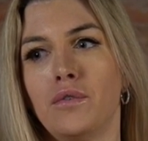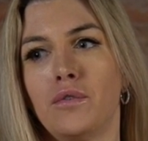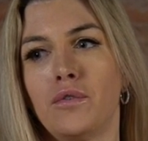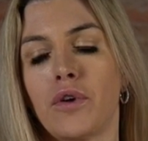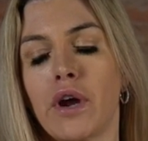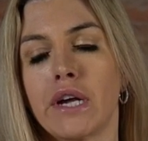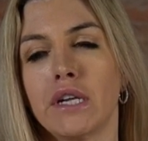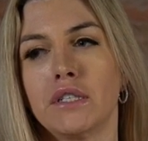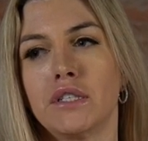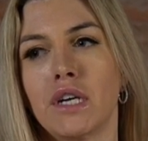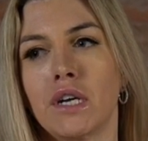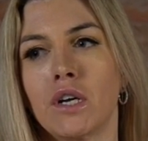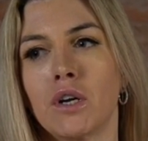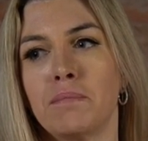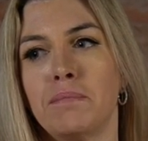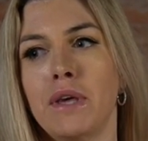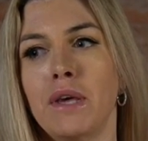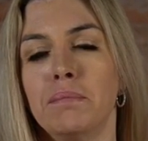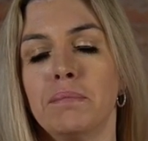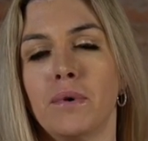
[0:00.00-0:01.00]

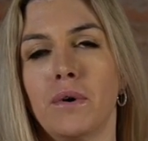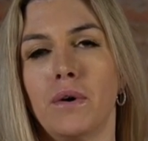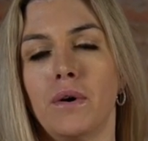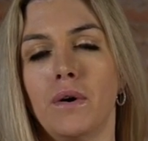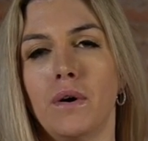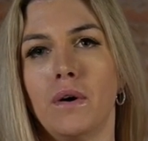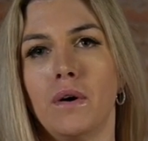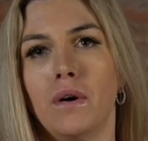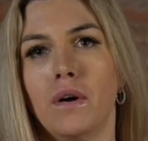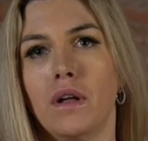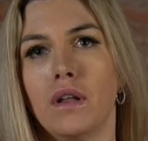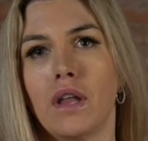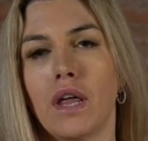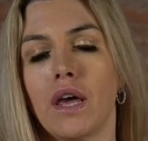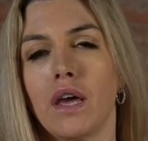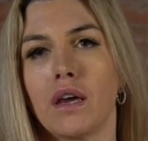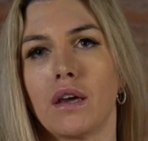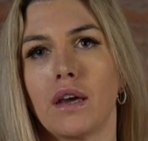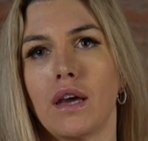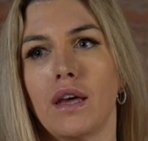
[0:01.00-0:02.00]
transgender people
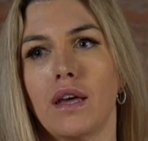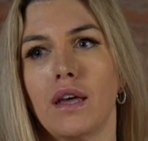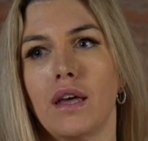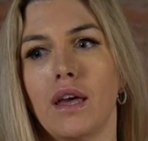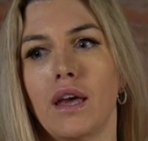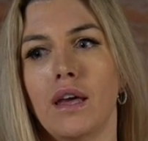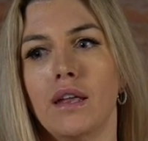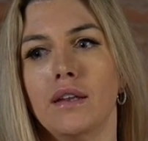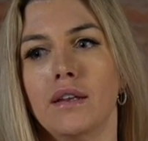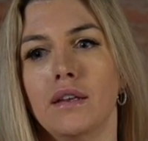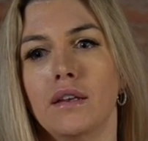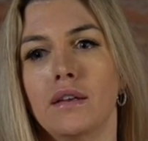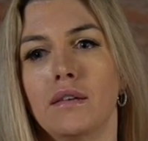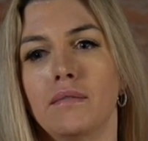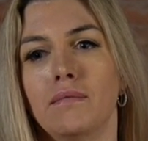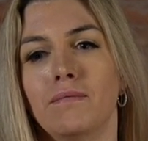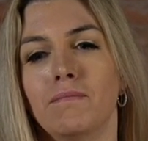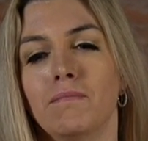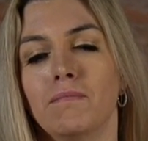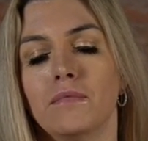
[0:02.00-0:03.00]
like
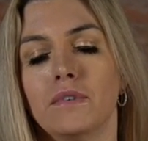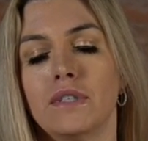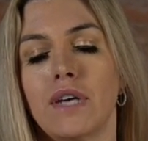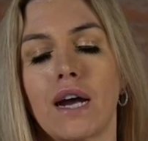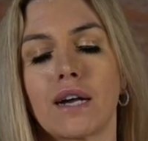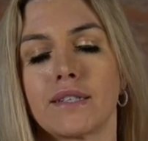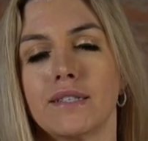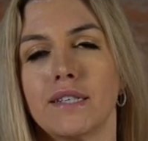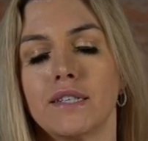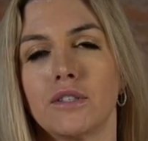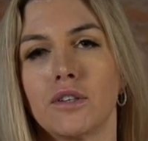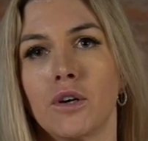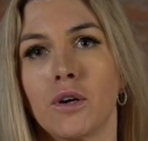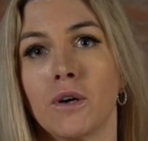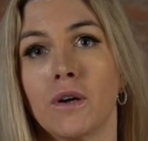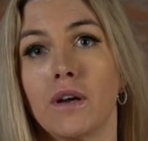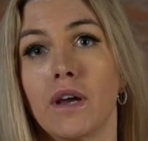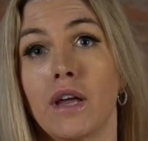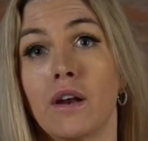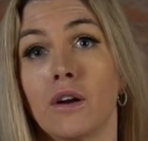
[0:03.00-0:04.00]
in Texas
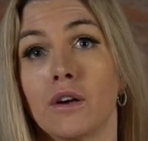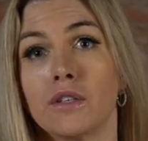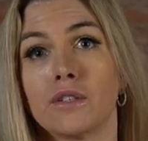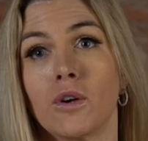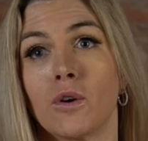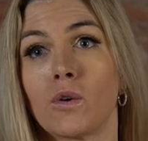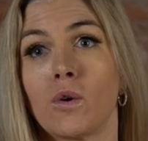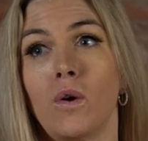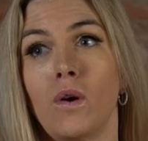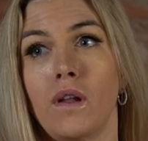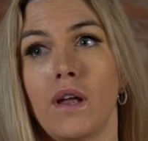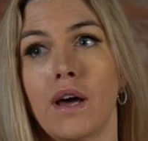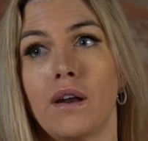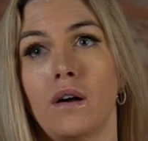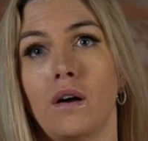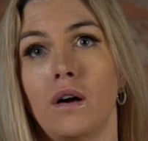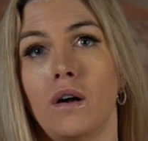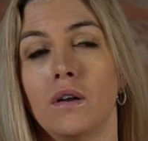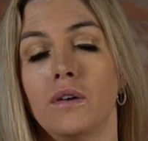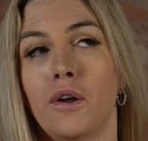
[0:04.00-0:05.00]
or in our circle at
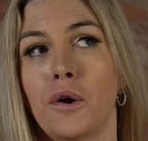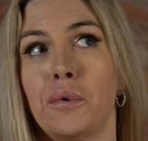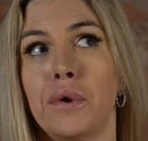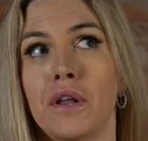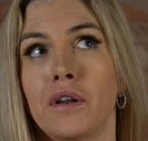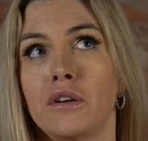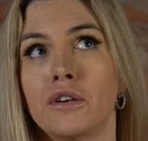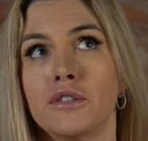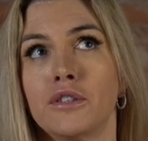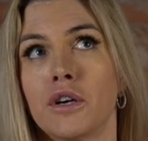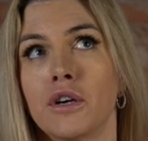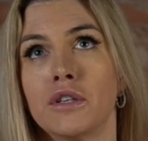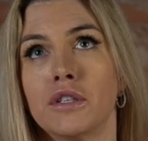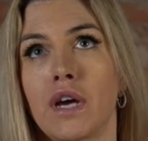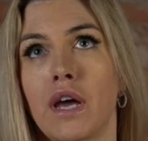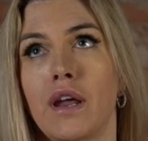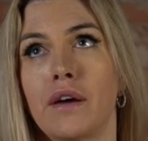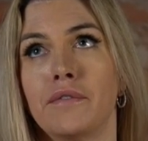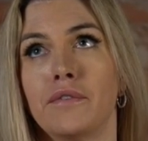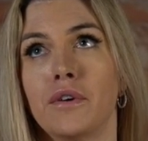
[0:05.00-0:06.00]
all. No one in our
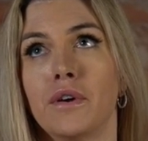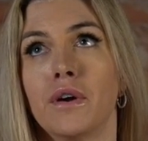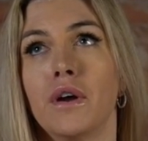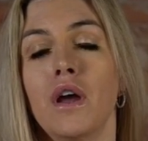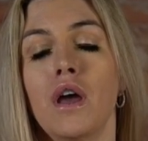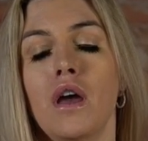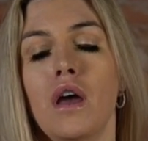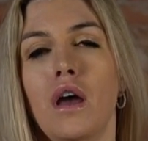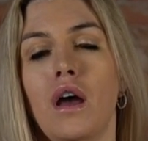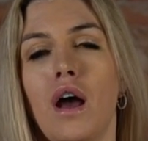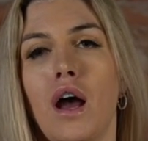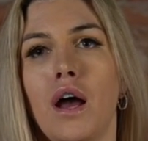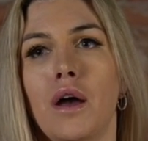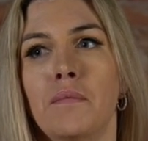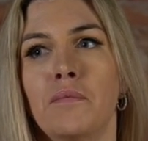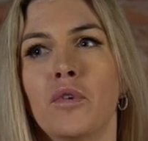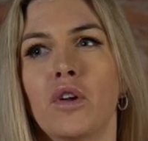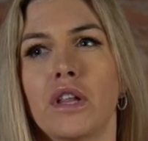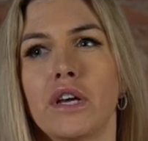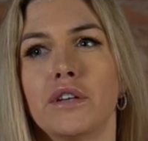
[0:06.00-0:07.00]
church had ever
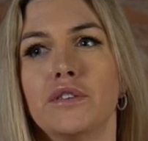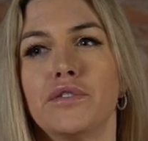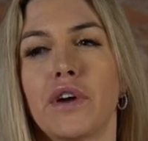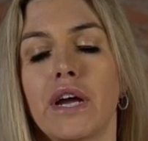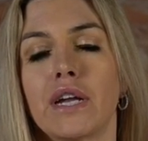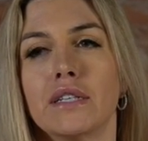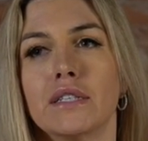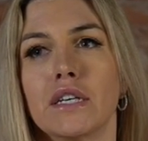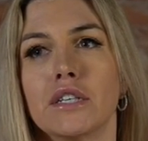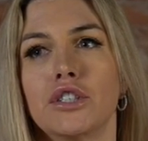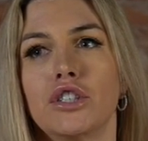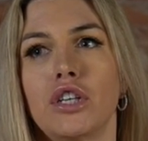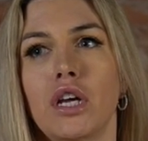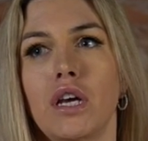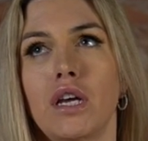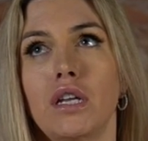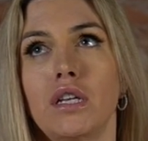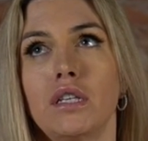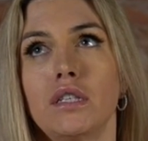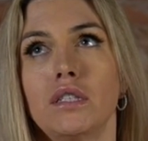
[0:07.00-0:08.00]
um, really
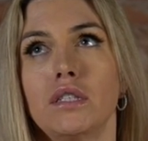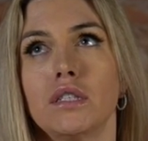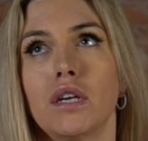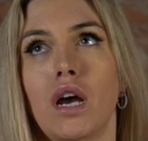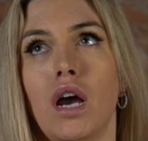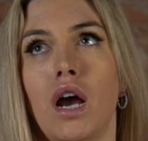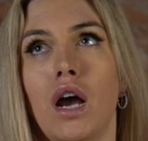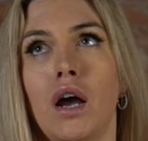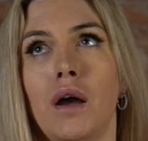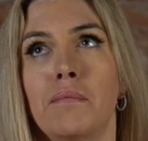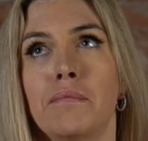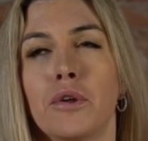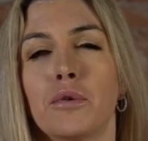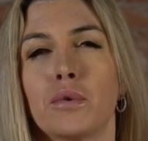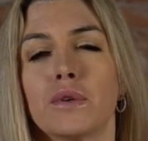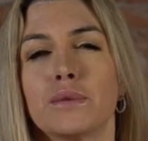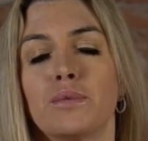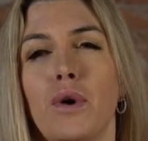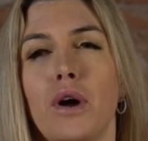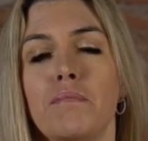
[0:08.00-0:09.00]
transitioned. Um, there
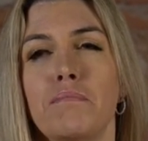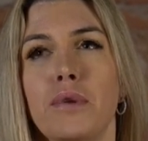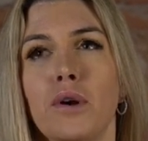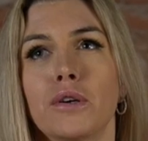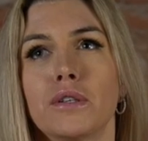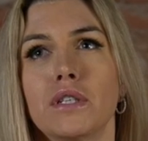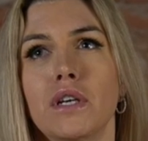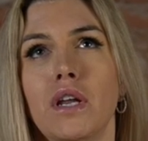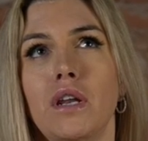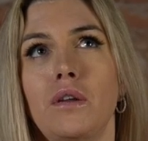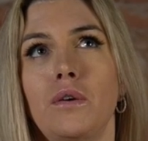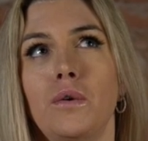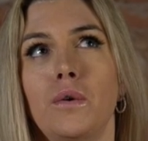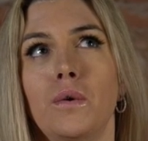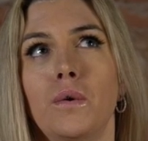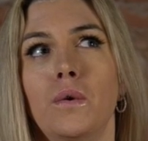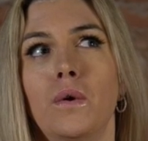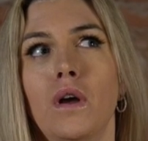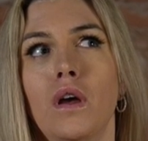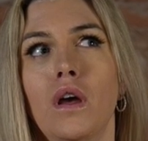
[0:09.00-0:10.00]
was one person
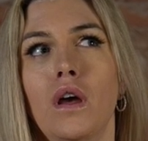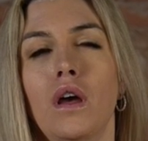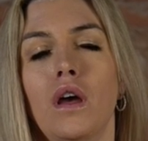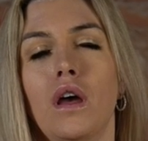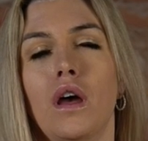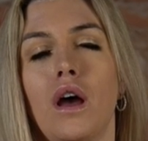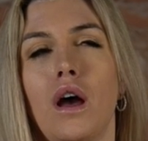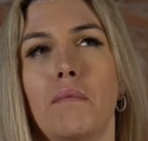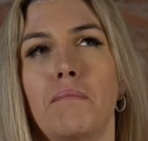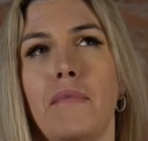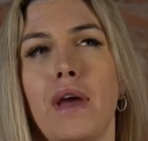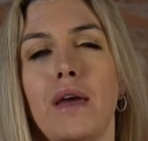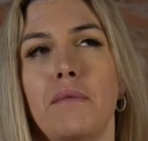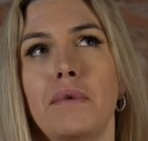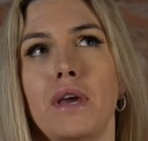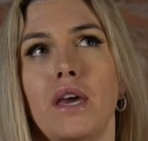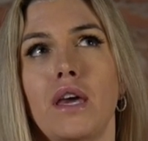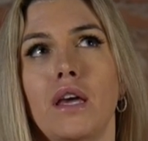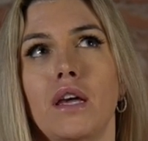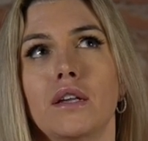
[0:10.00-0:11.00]
who
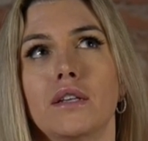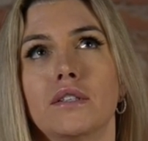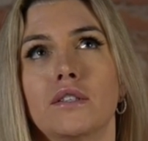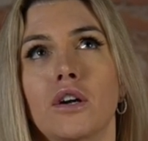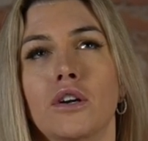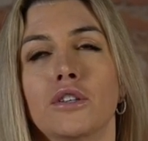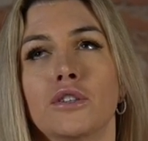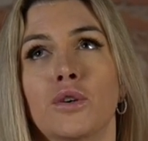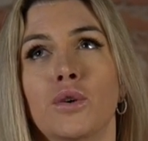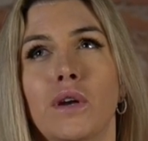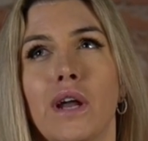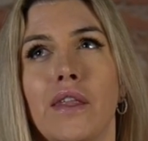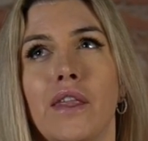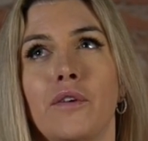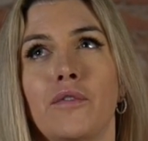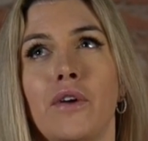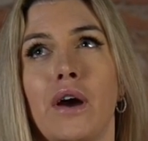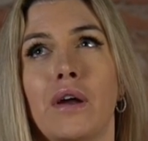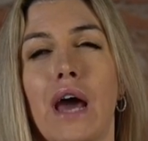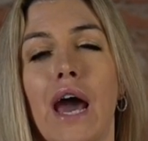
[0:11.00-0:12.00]
maybe started to go down
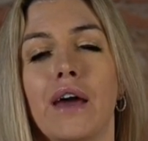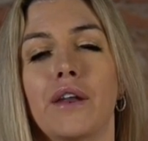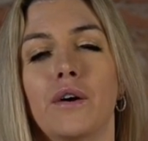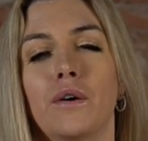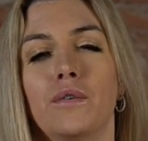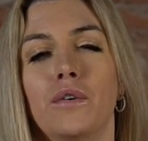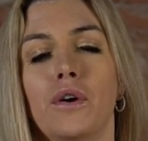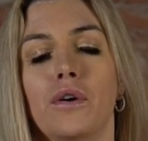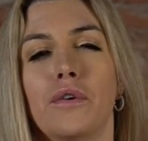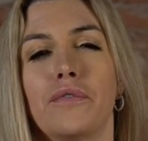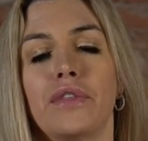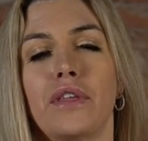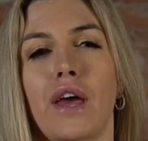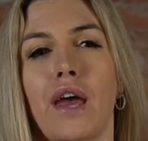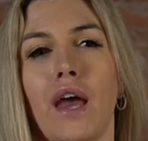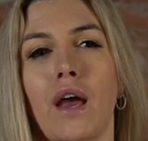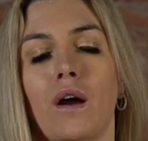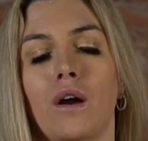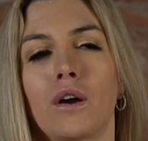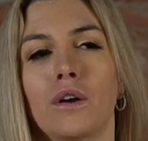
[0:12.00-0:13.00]
that route. I don't know if
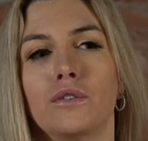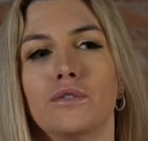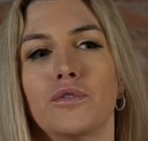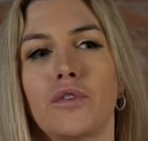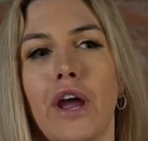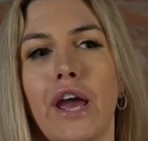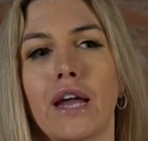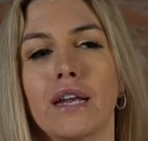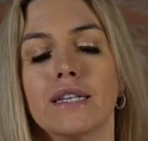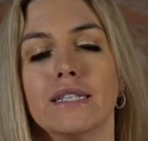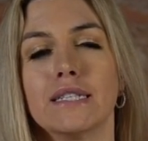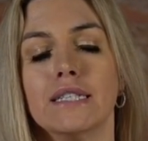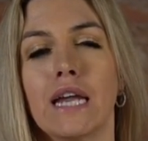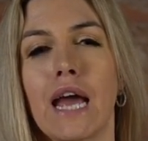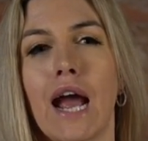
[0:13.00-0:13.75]
they are trans